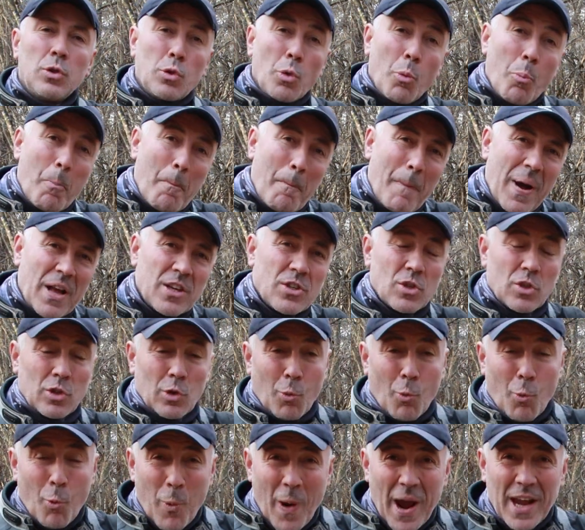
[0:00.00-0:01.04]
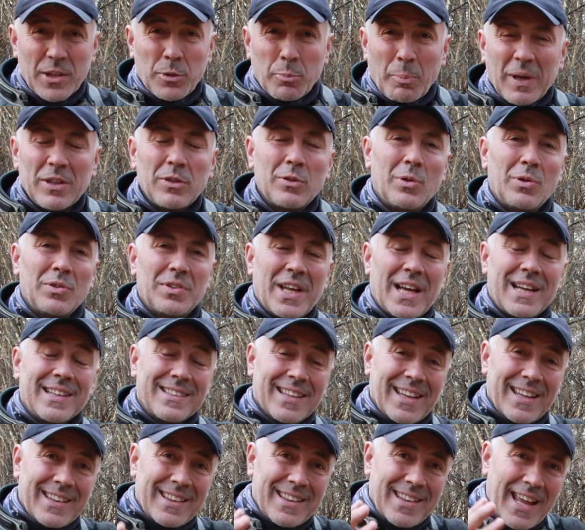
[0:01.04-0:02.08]
to match the white petrol
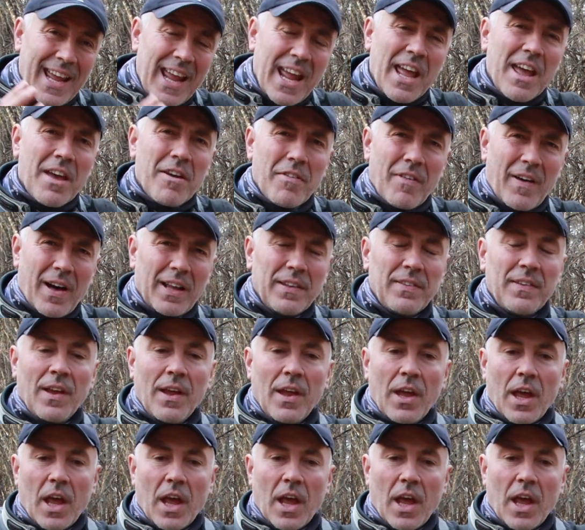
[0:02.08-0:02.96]
tank that they have had.